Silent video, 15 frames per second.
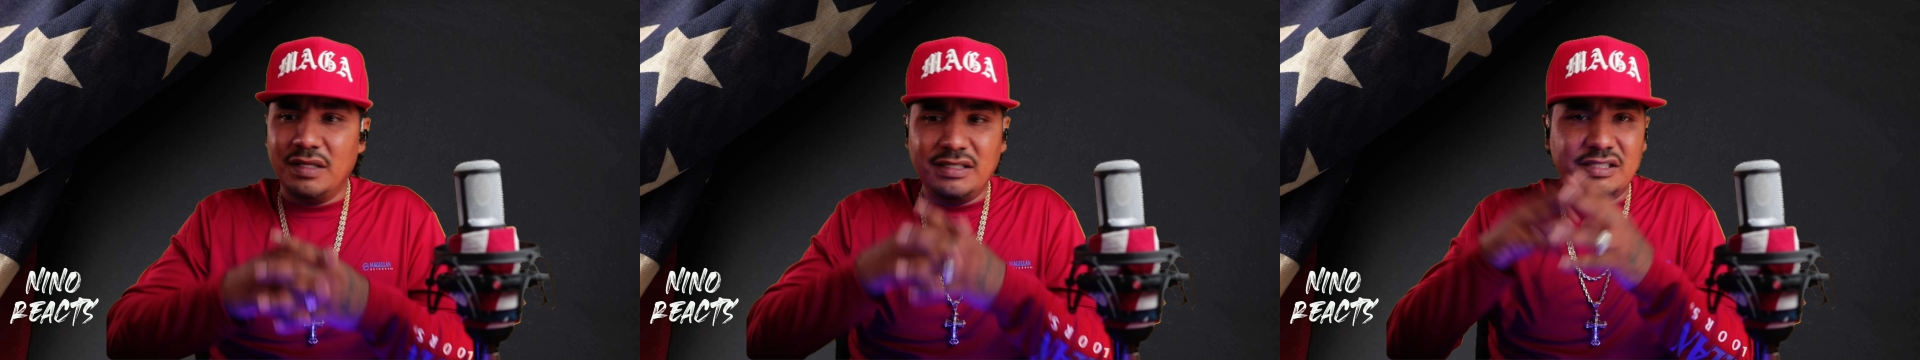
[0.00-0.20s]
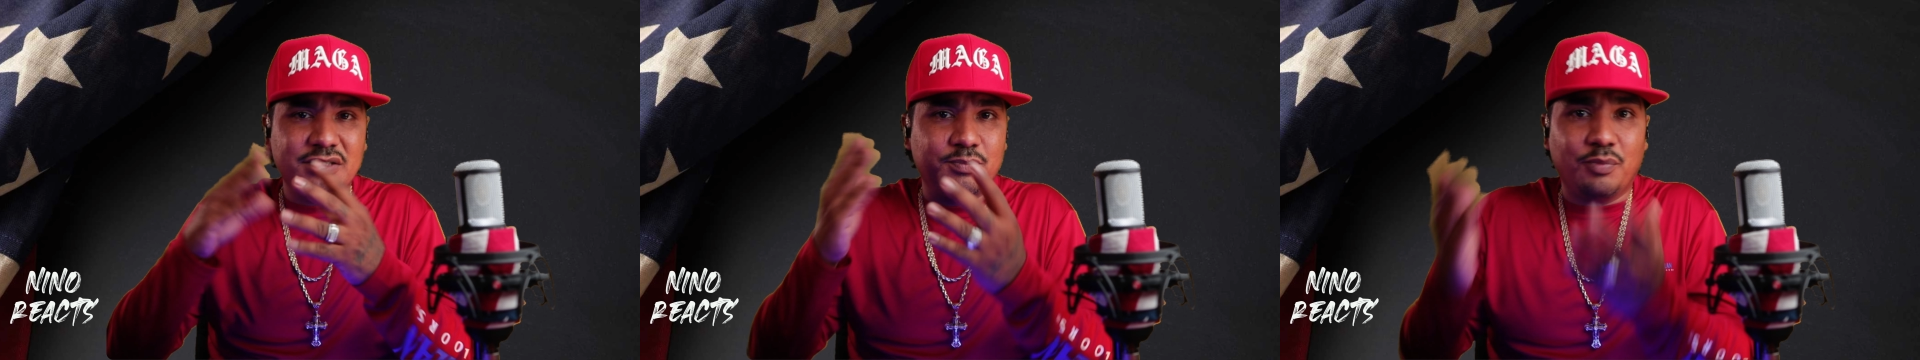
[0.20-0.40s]

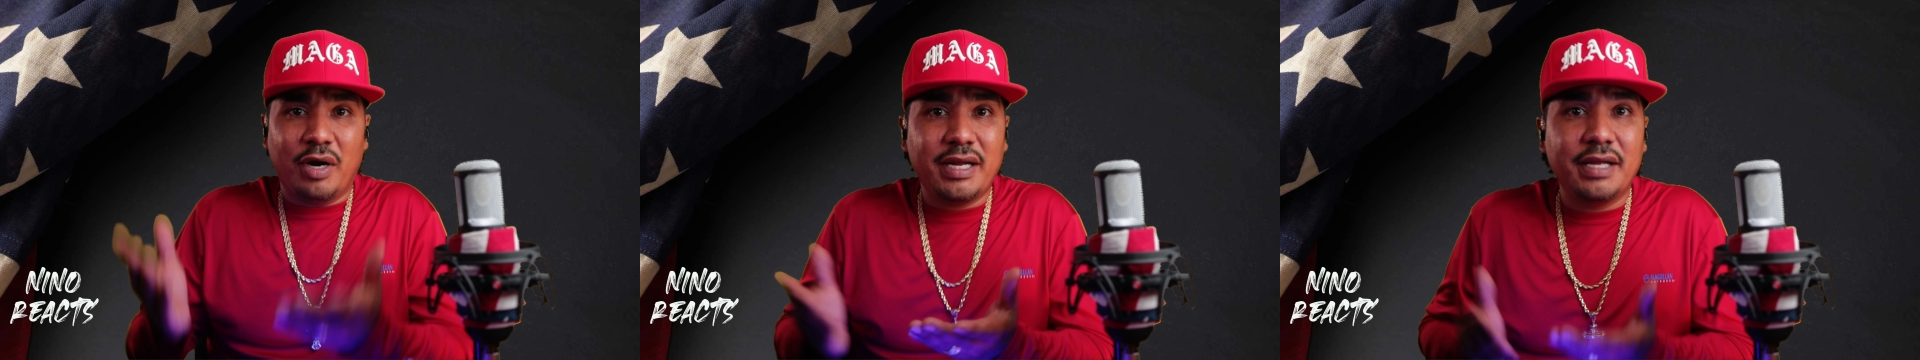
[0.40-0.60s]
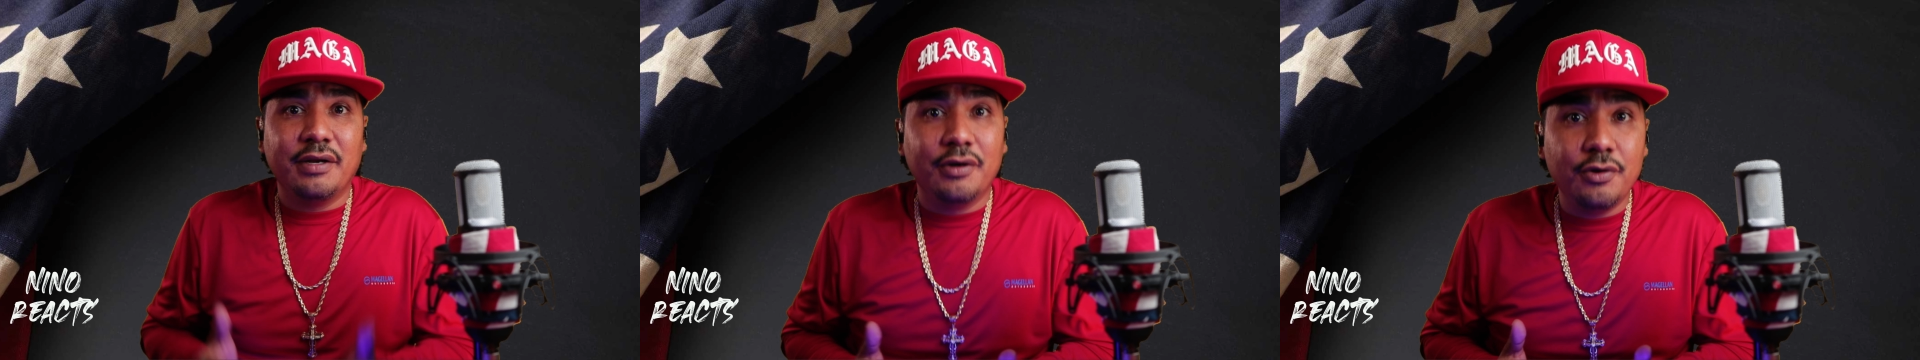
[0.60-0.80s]
This is
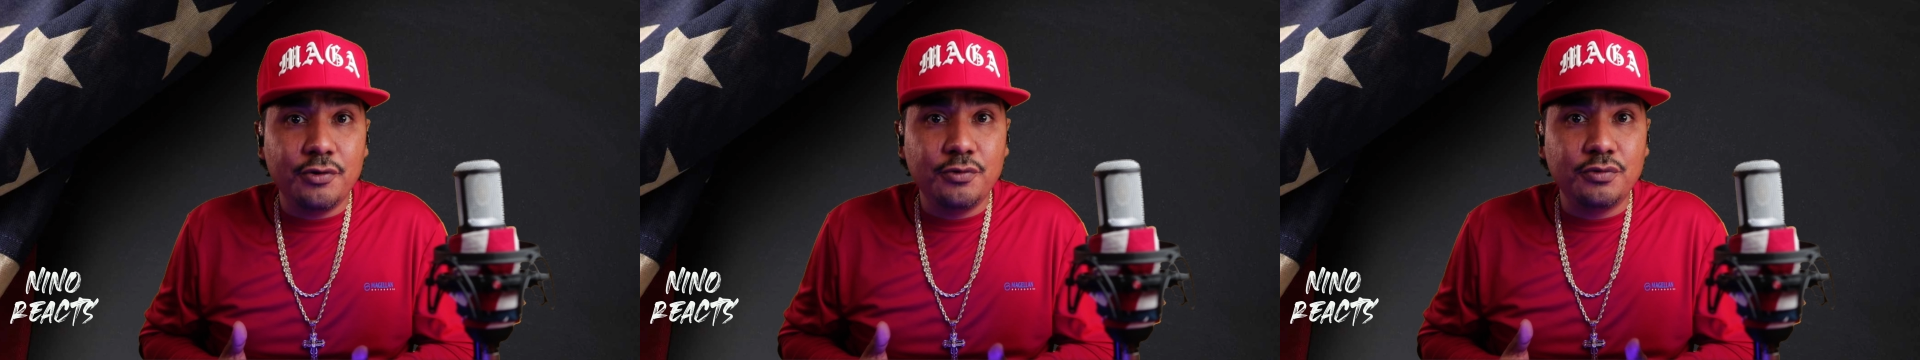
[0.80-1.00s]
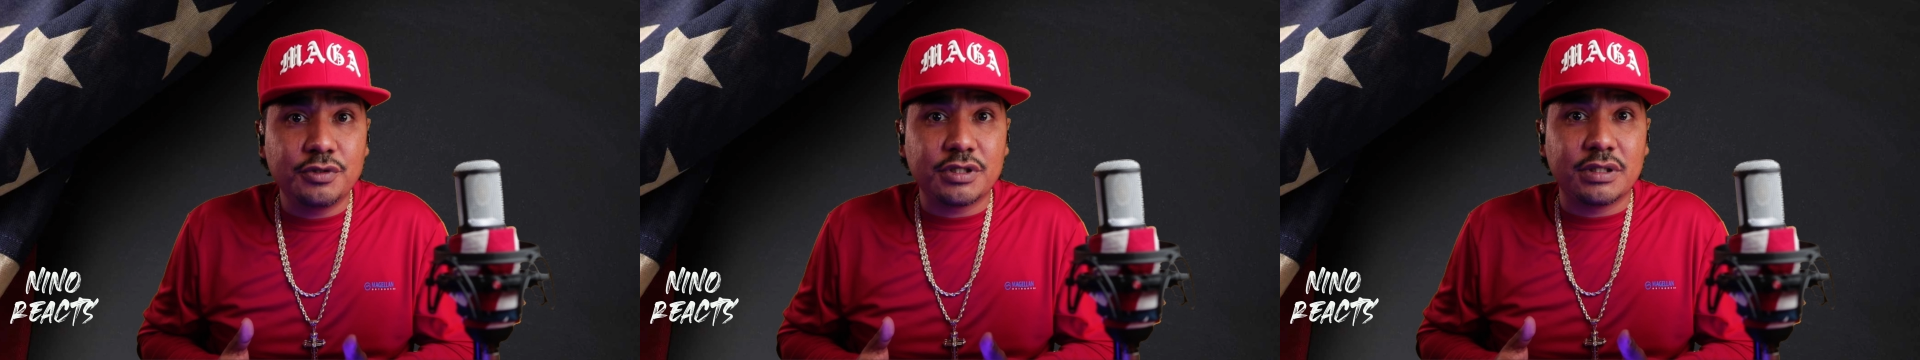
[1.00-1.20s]
breaking
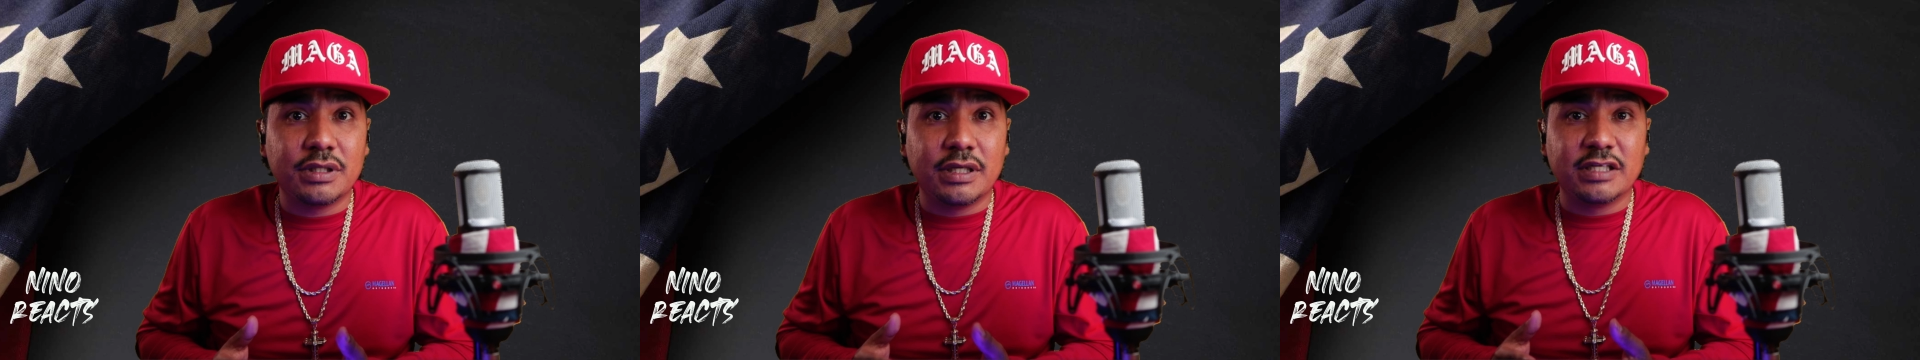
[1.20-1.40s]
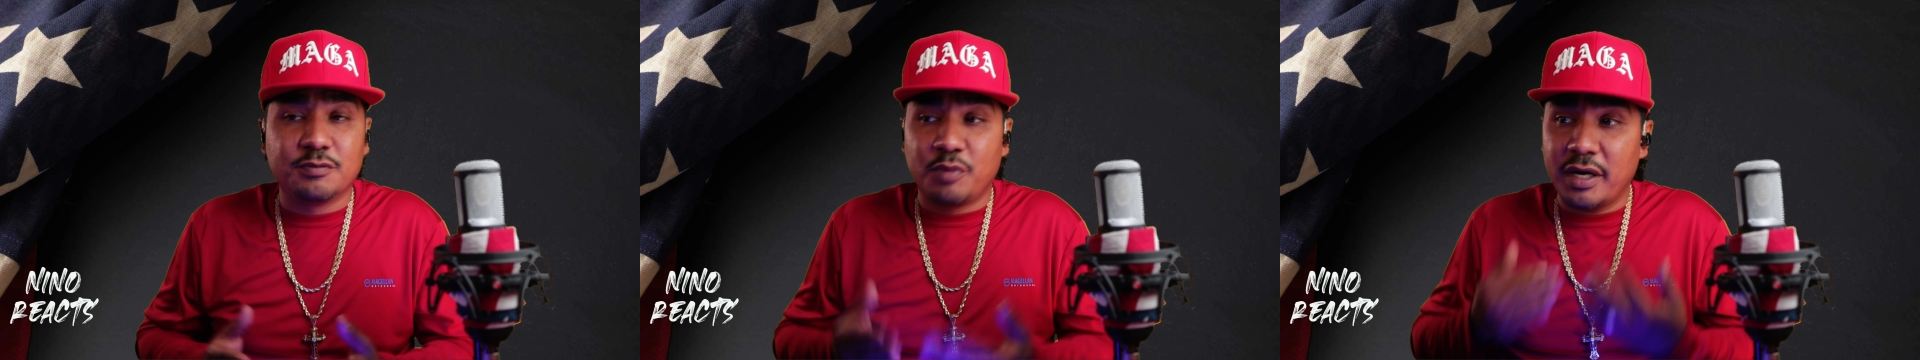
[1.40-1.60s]
news.
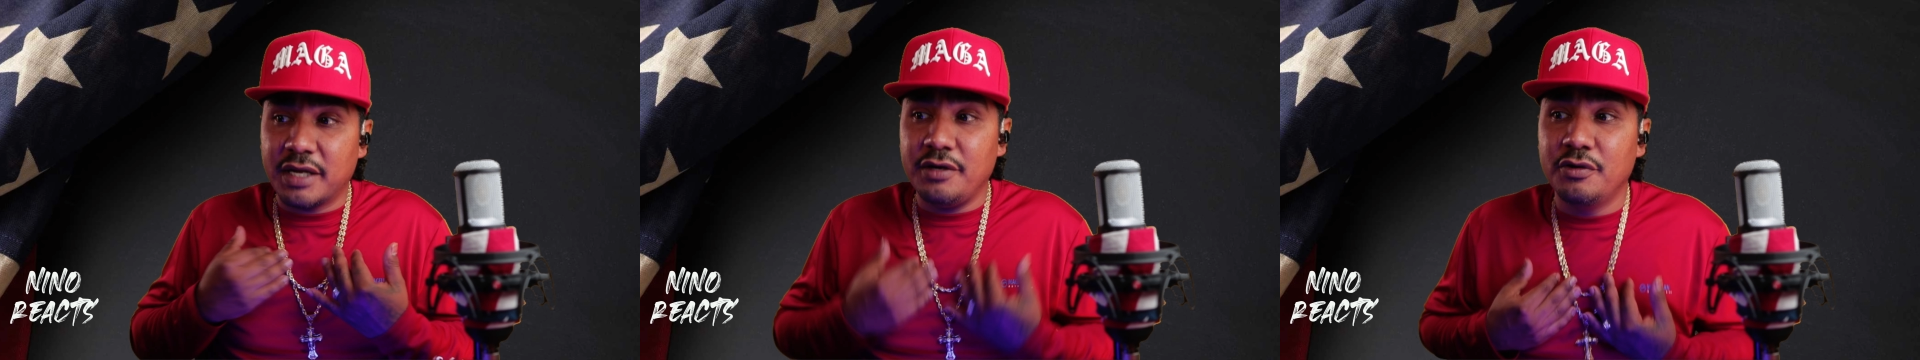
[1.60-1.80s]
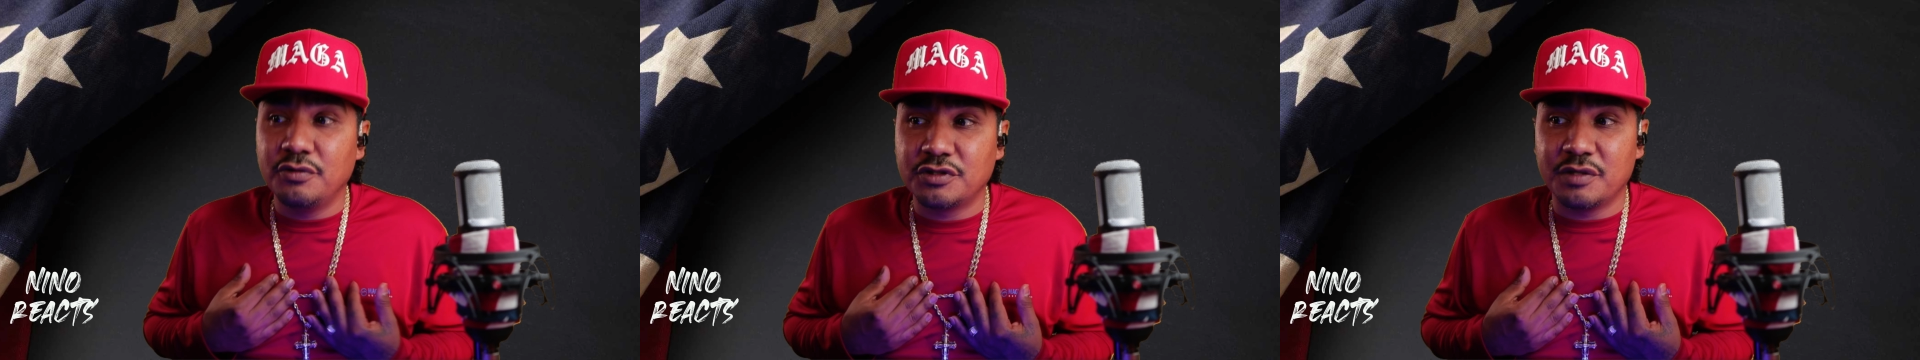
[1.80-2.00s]
It's
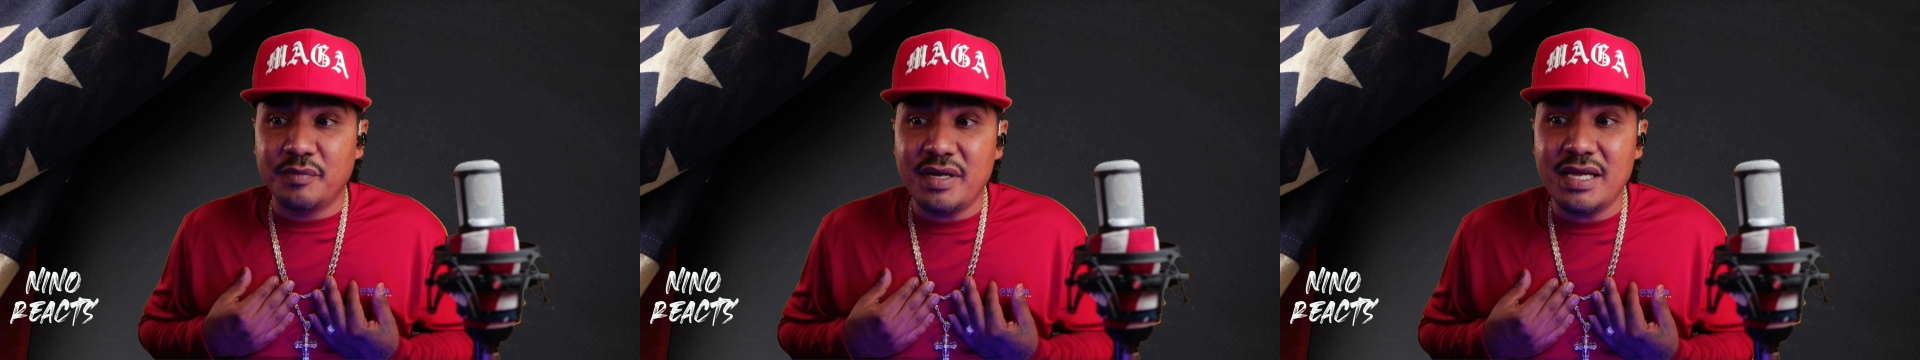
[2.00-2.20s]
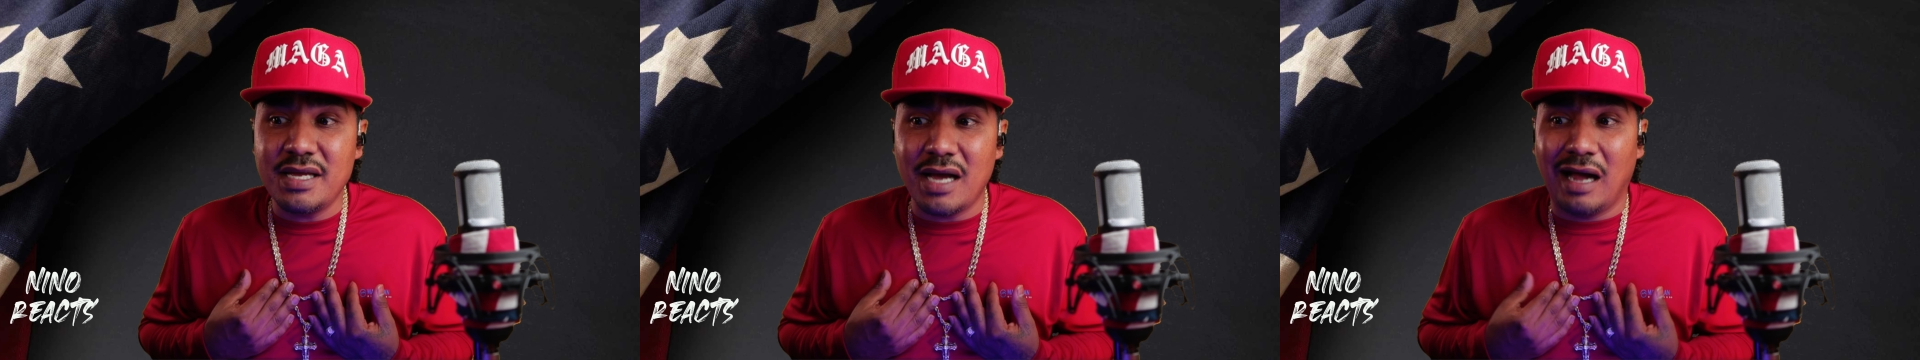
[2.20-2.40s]
breaking news to
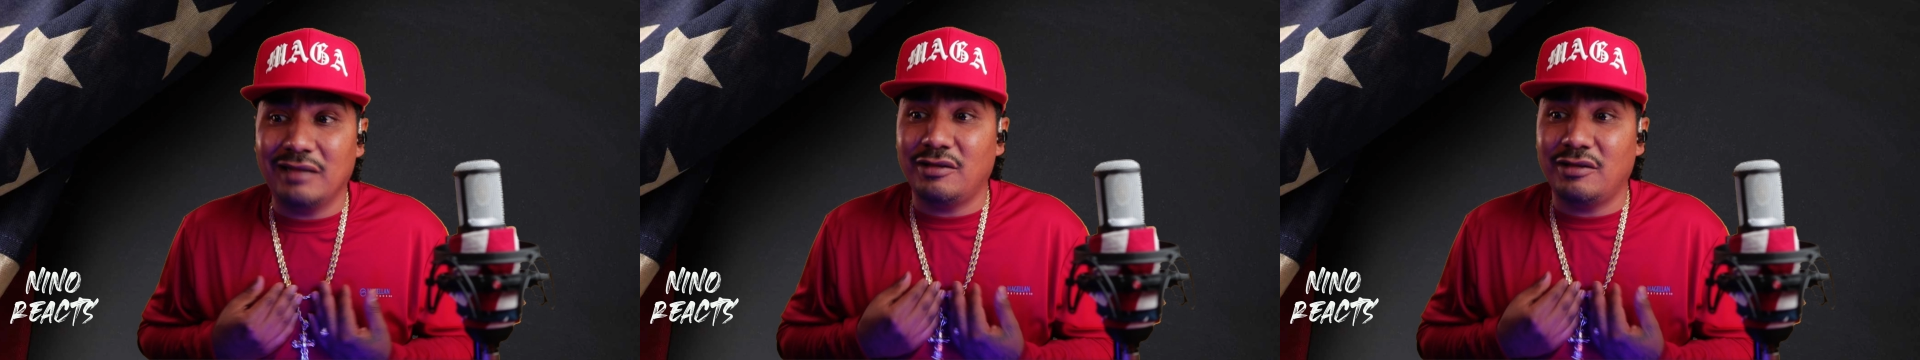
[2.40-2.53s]
me.